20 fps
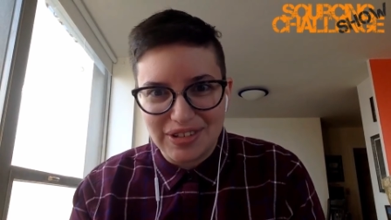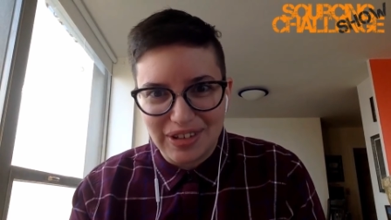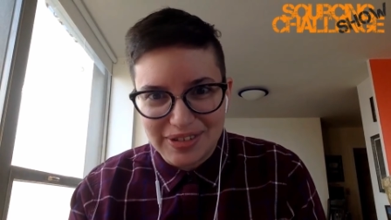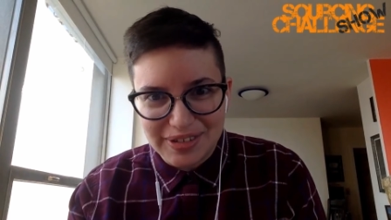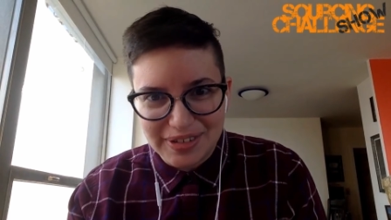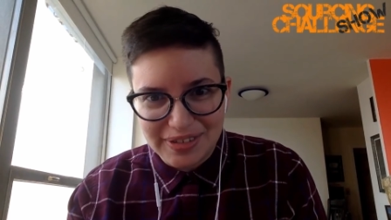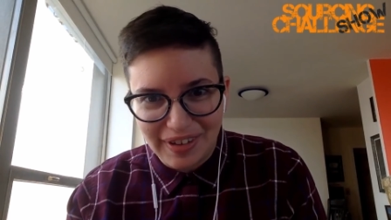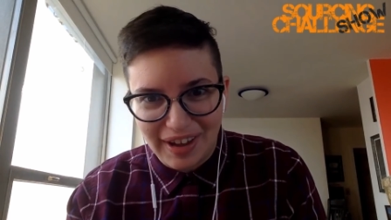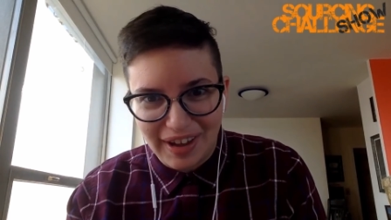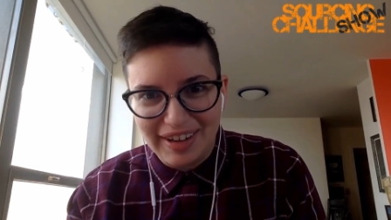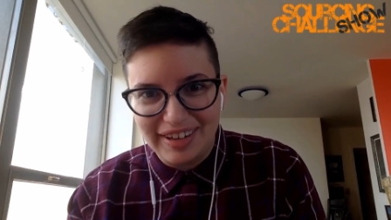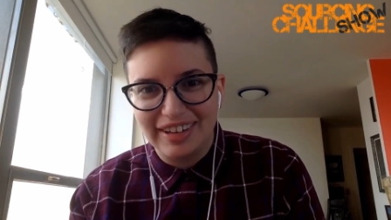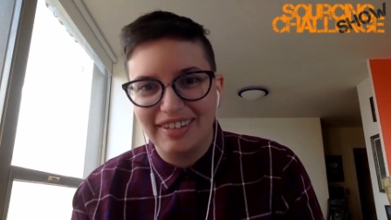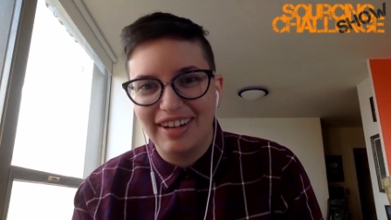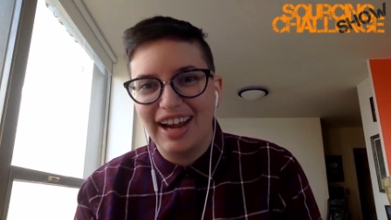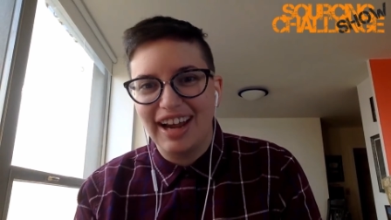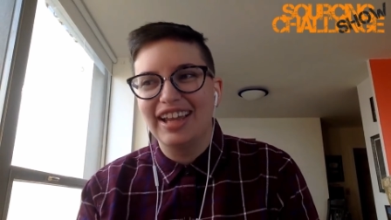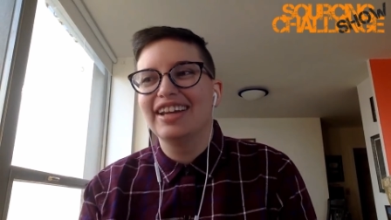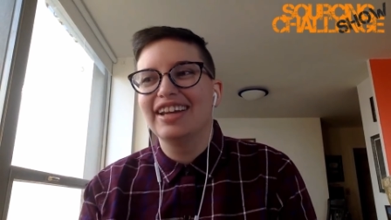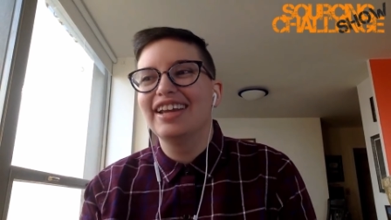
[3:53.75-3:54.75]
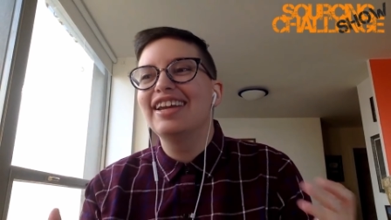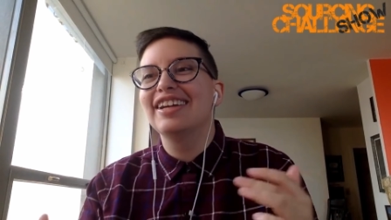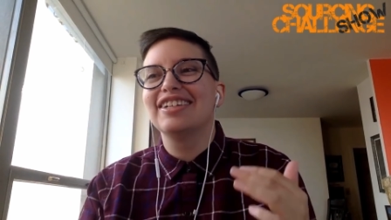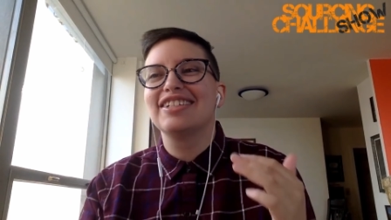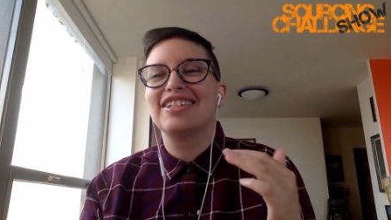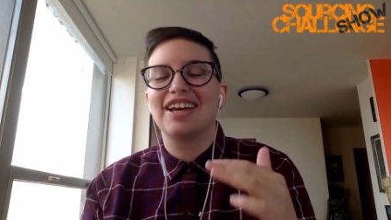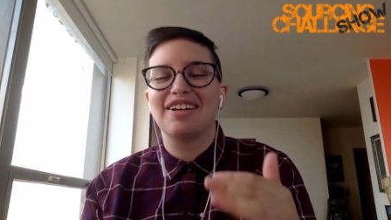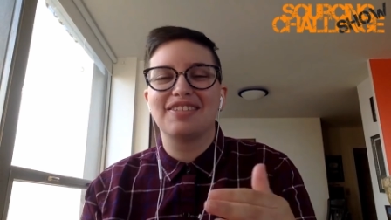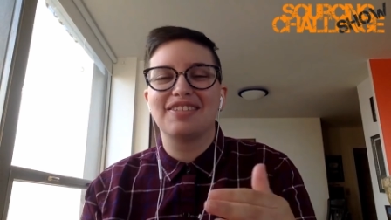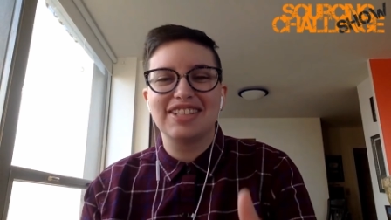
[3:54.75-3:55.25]
is also finding, right?
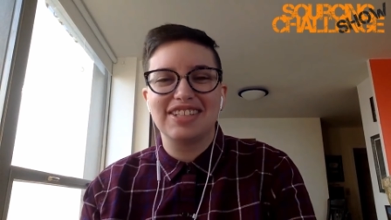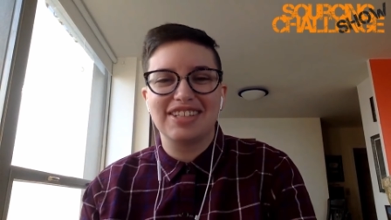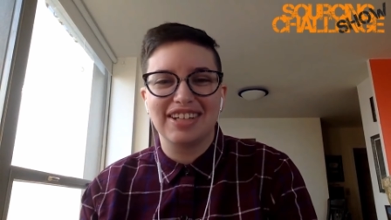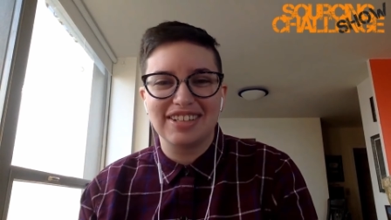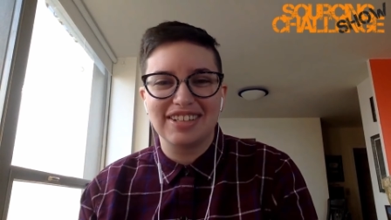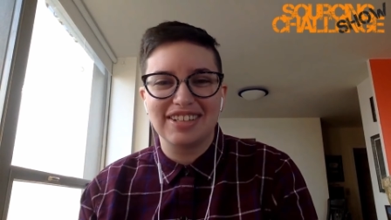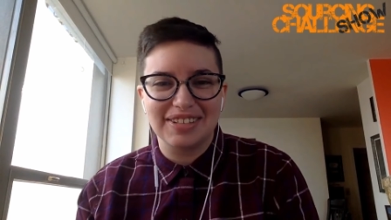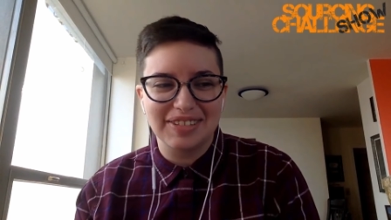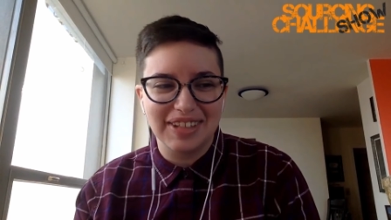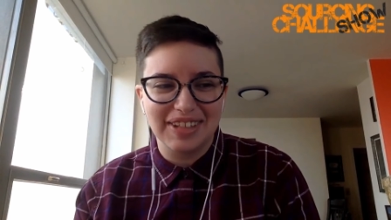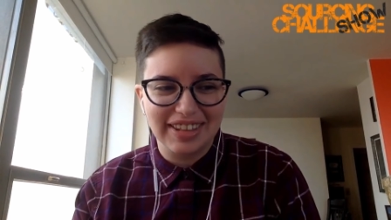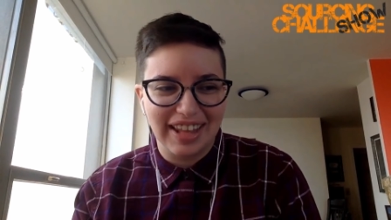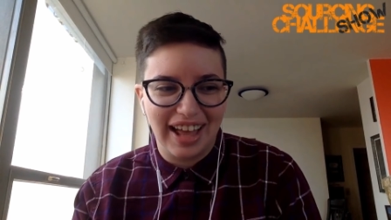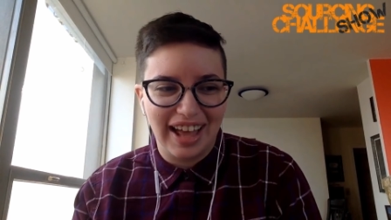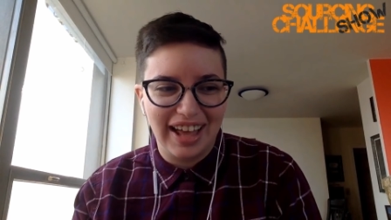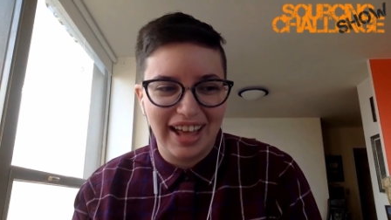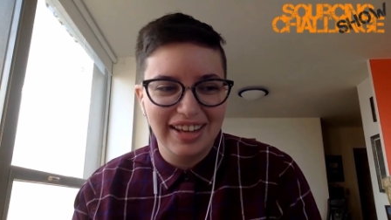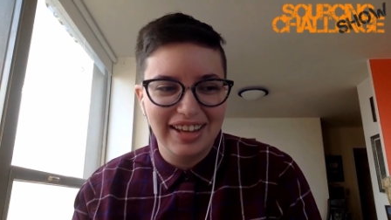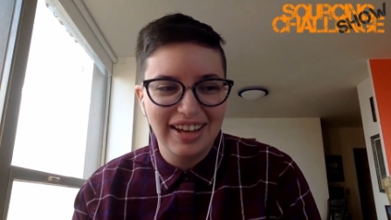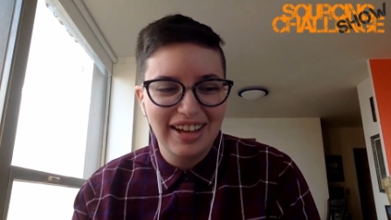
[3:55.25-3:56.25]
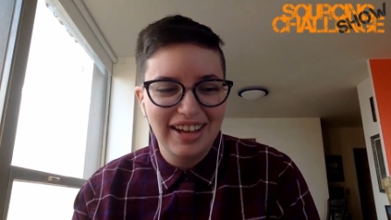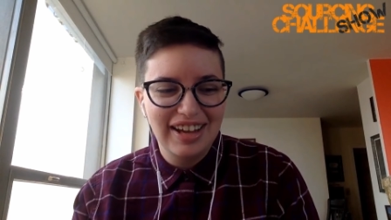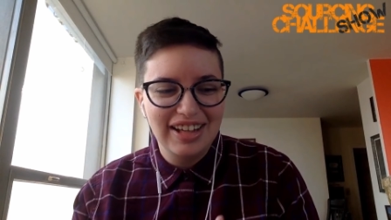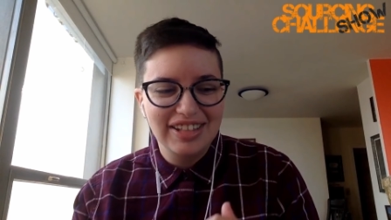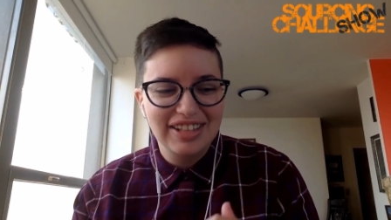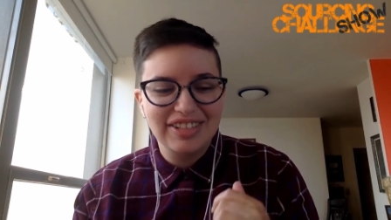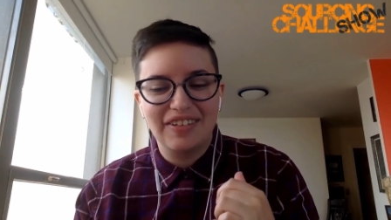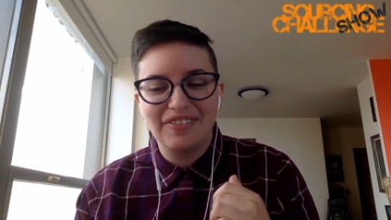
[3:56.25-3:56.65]
And here's how we start doing that.